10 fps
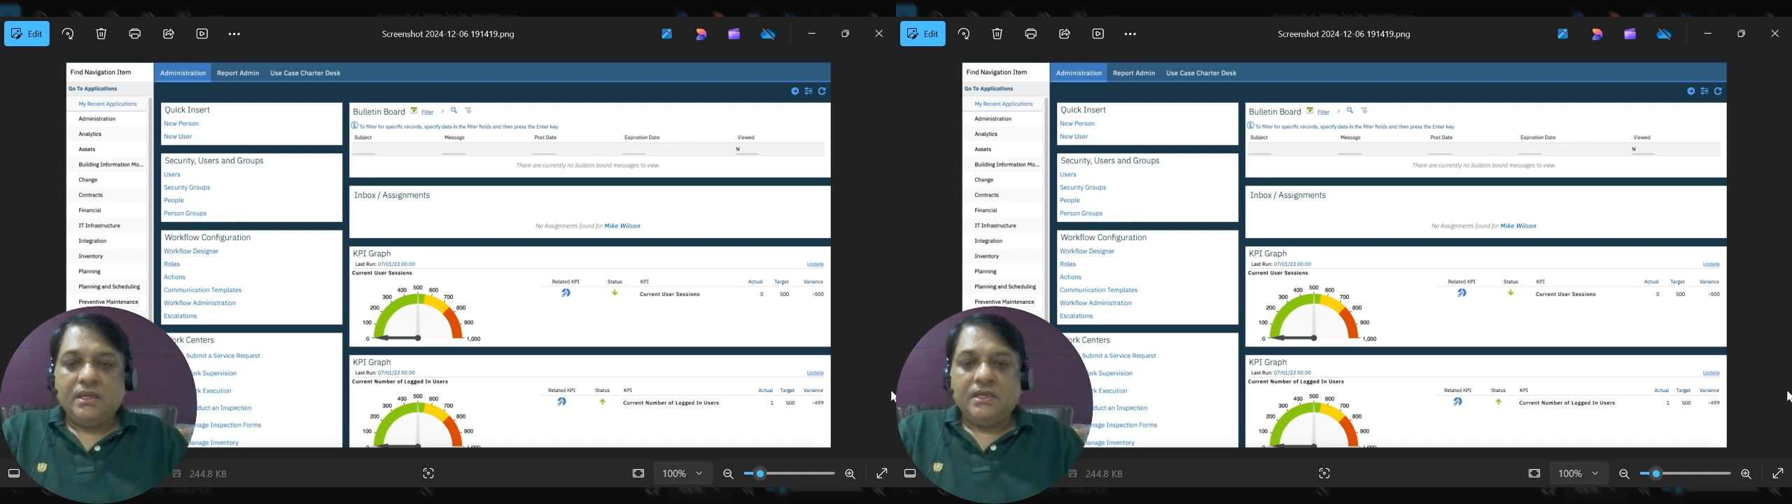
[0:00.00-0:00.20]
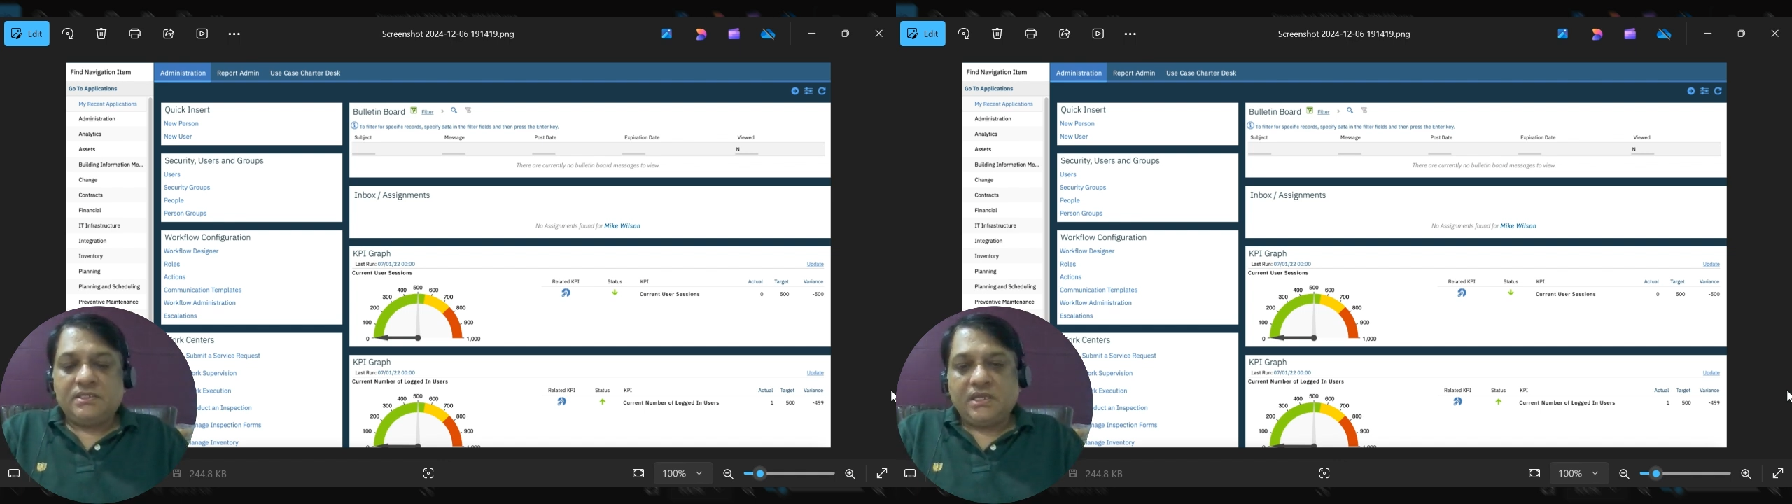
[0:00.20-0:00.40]

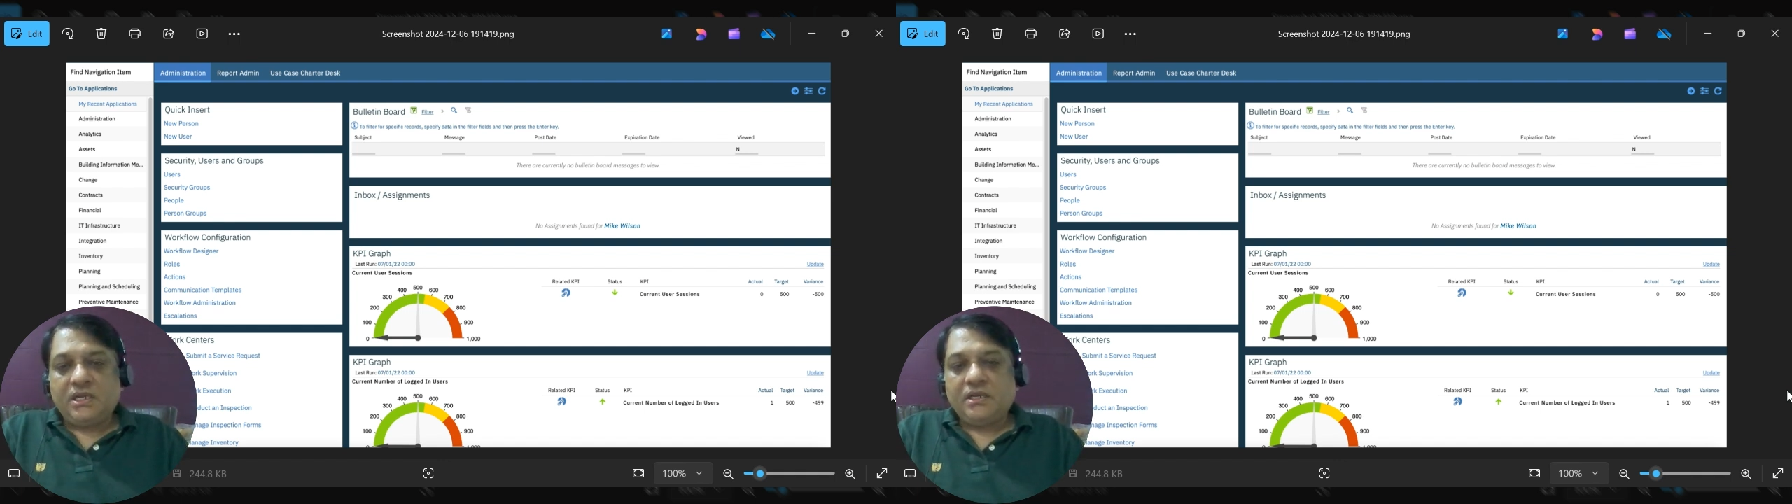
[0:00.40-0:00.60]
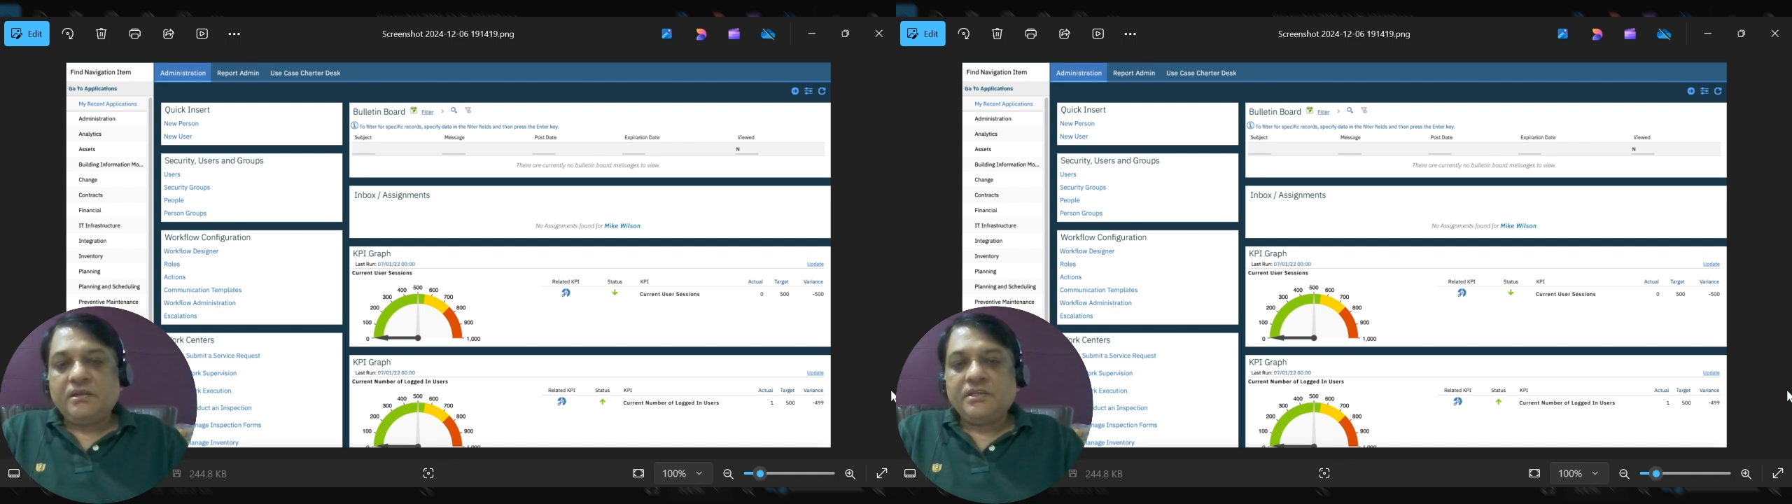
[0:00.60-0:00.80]

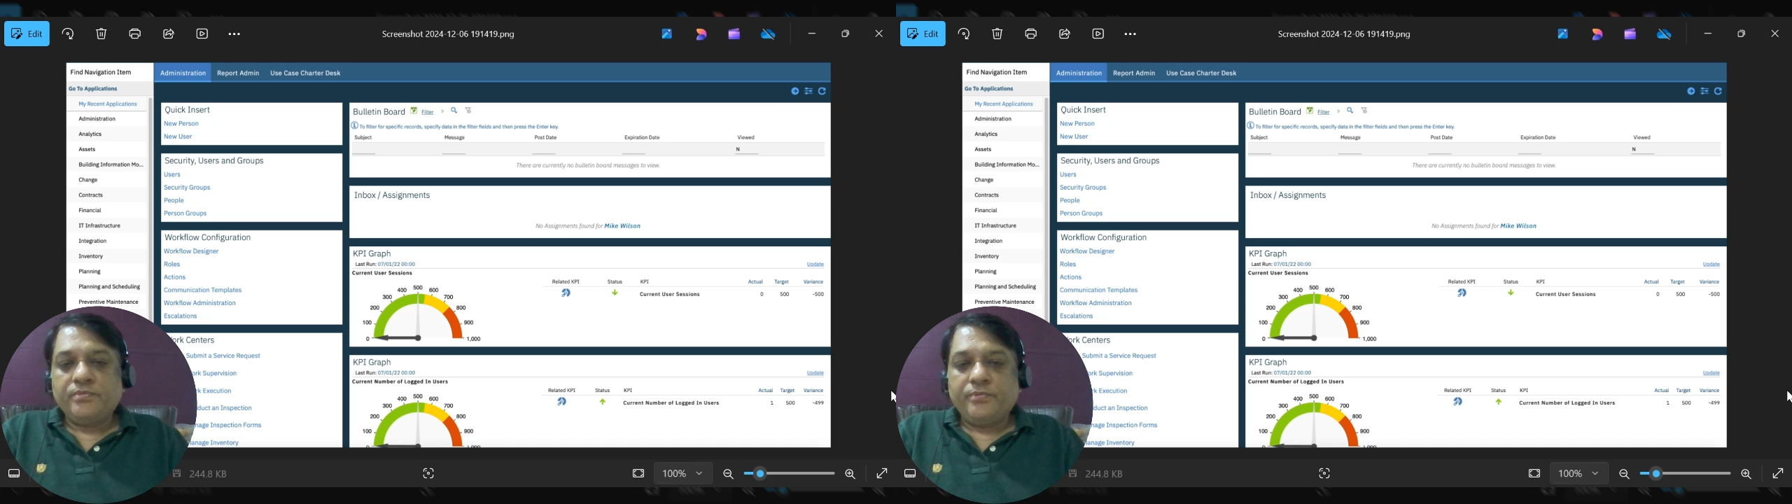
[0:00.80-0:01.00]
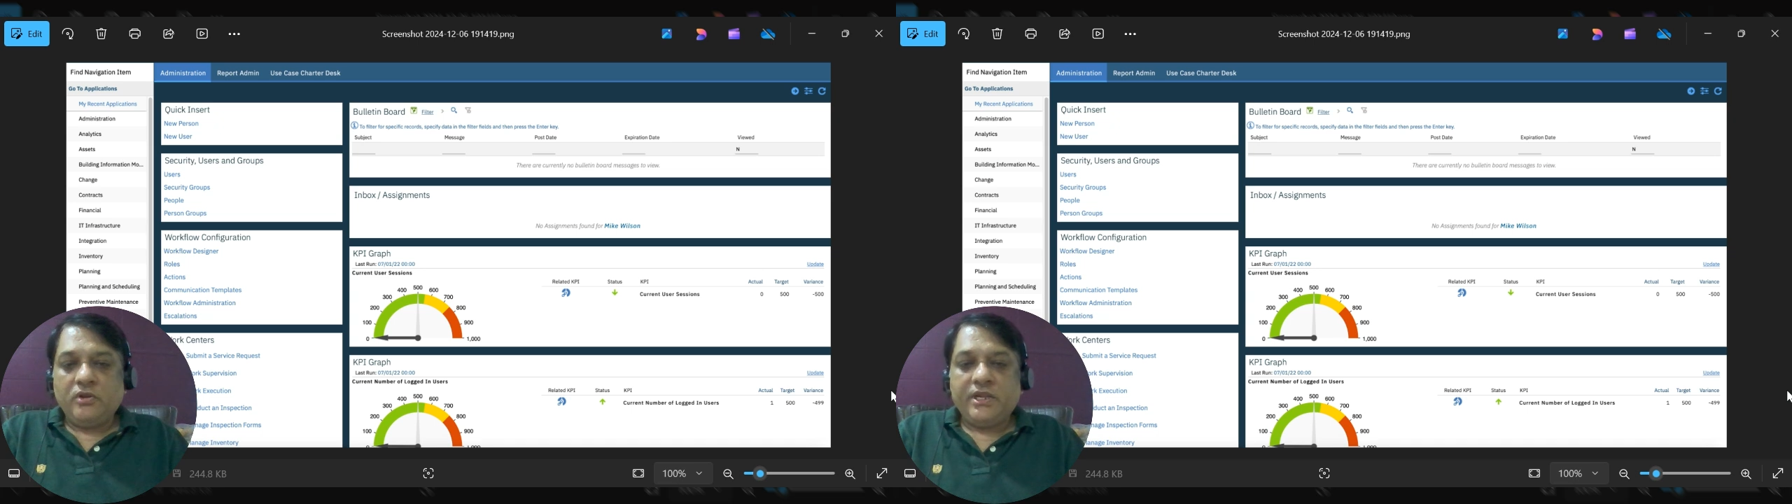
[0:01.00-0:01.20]
Second is
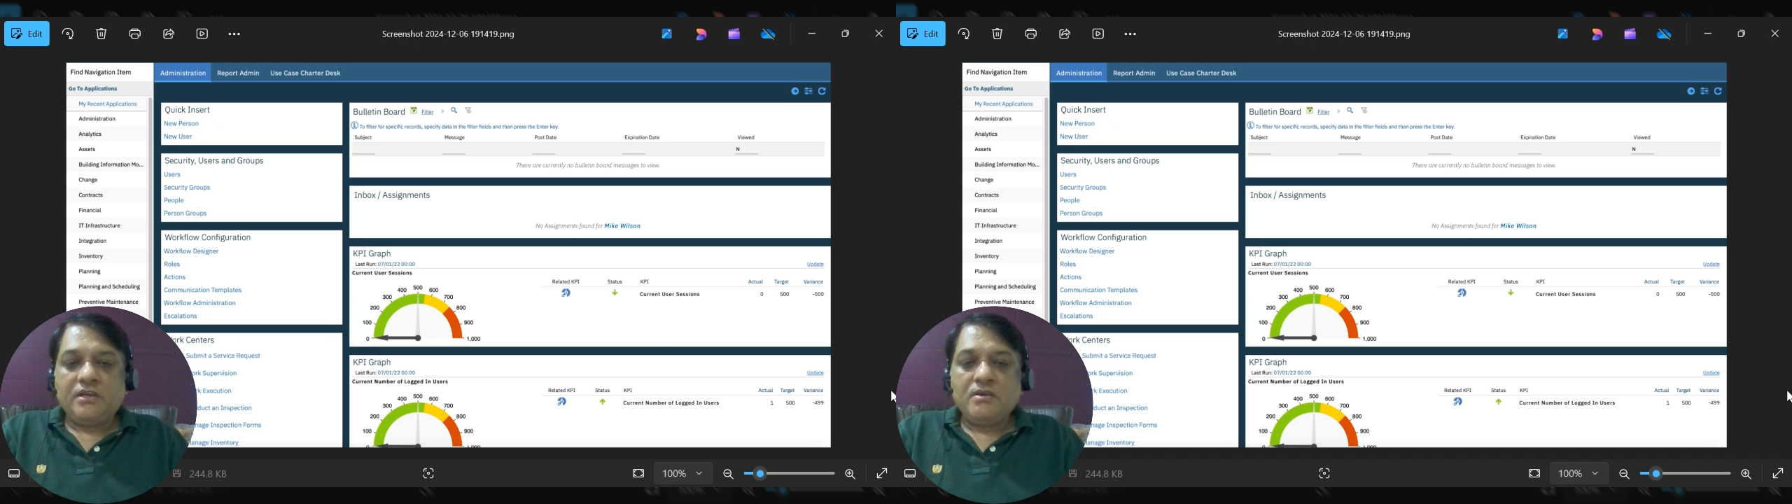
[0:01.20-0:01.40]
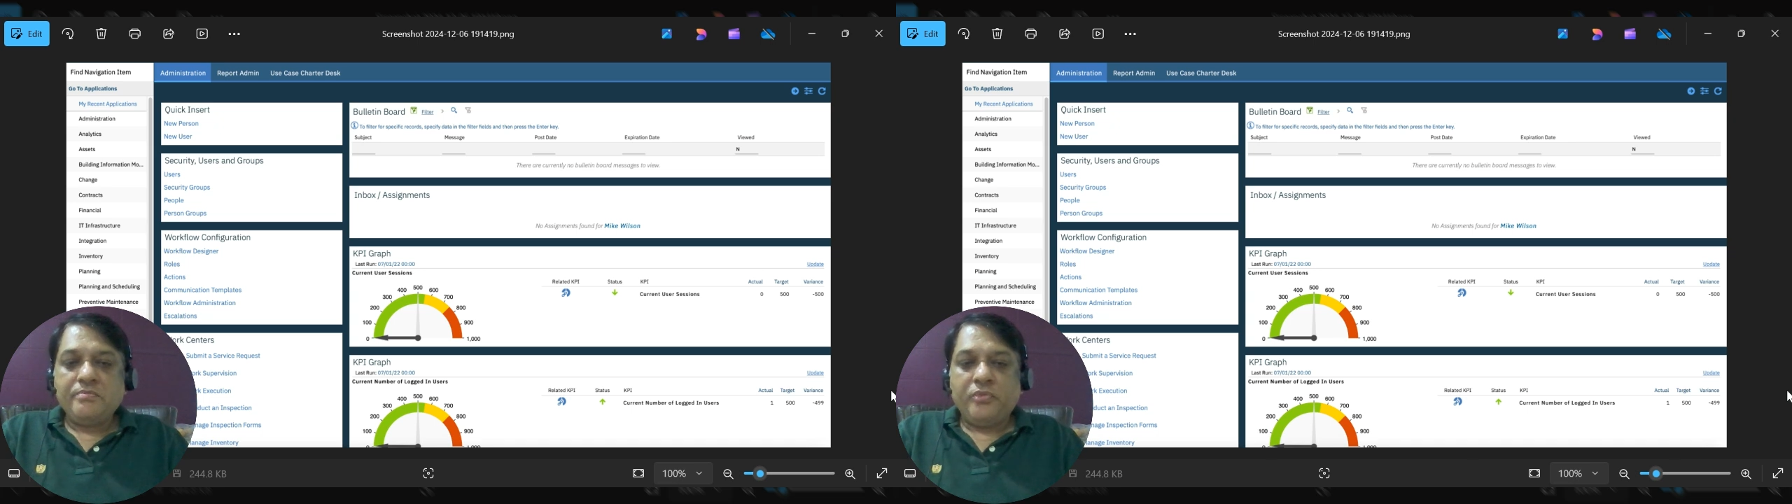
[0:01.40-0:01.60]

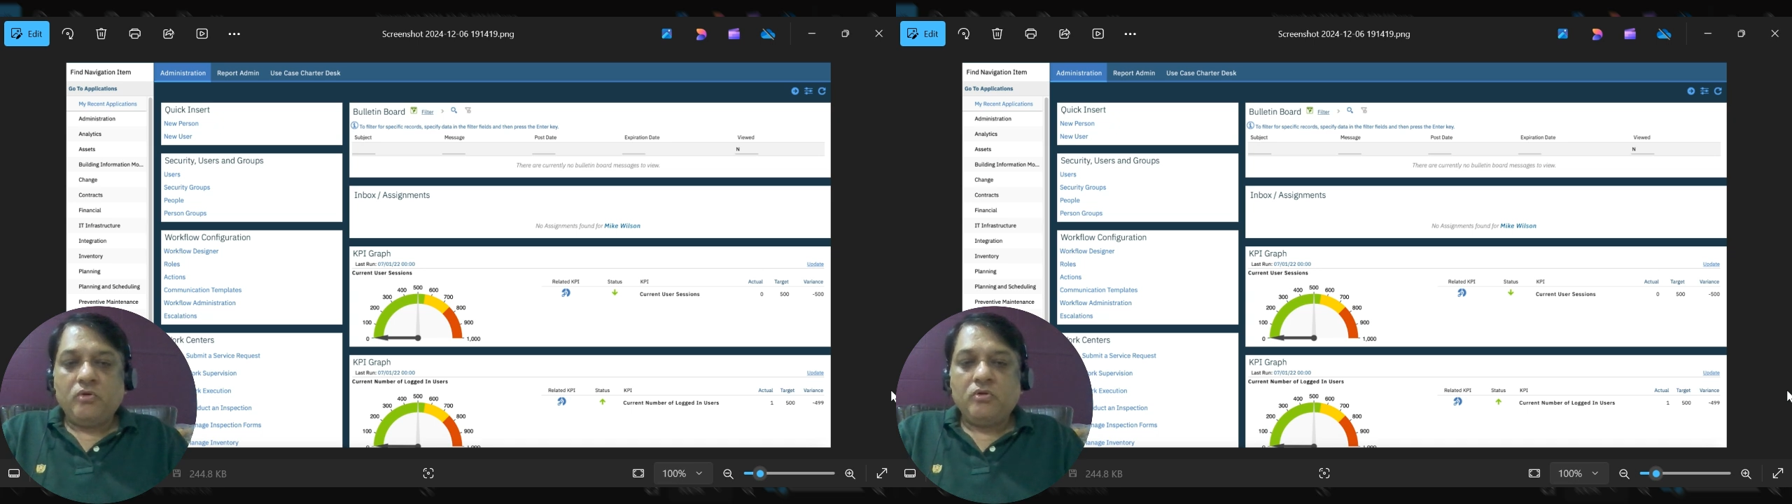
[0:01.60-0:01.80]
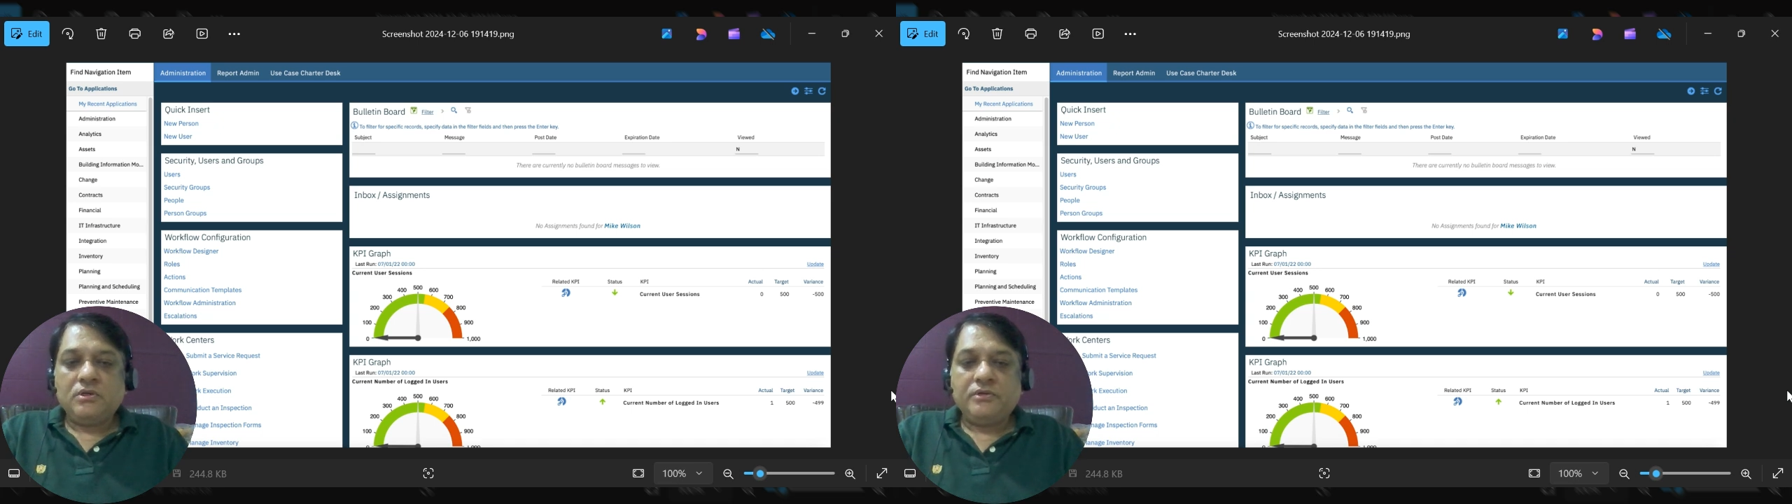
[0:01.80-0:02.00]
bulletin
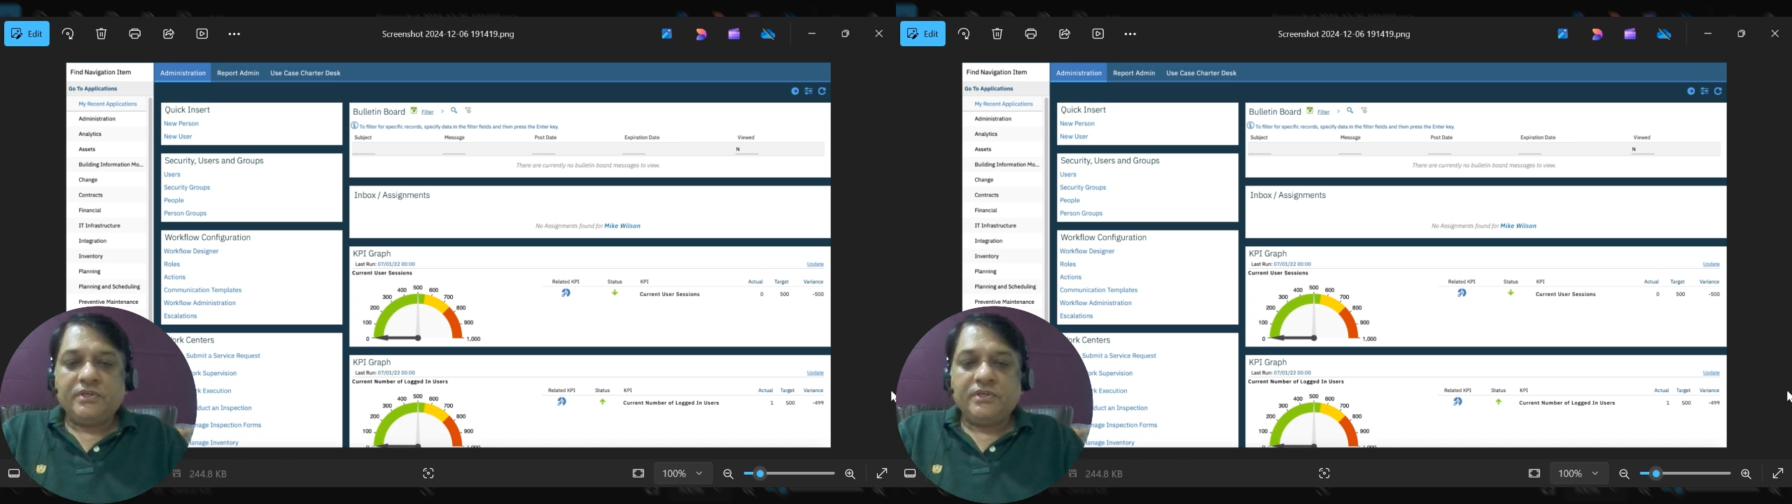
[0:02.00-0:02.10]
board,